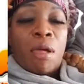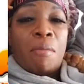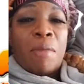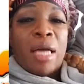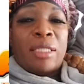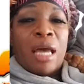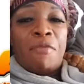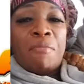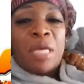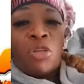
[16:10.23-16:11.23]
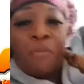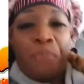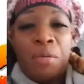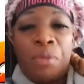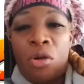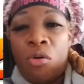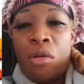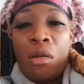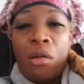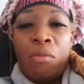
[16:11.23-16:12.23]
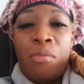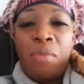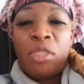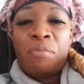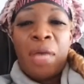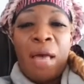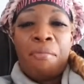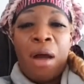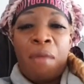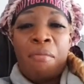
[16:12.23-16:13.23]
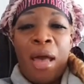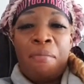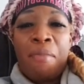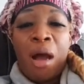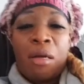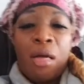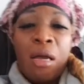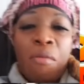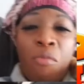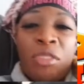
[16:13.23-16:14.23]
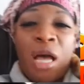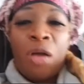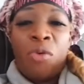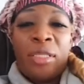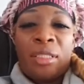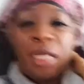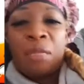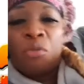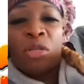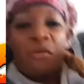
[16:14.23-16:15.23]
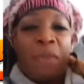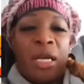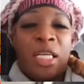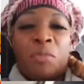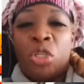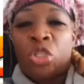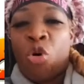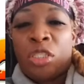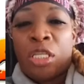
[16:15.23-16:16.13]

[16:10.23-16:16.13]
And my time to beat up people now. I mean, my, my back, my back must always put it, everybody must go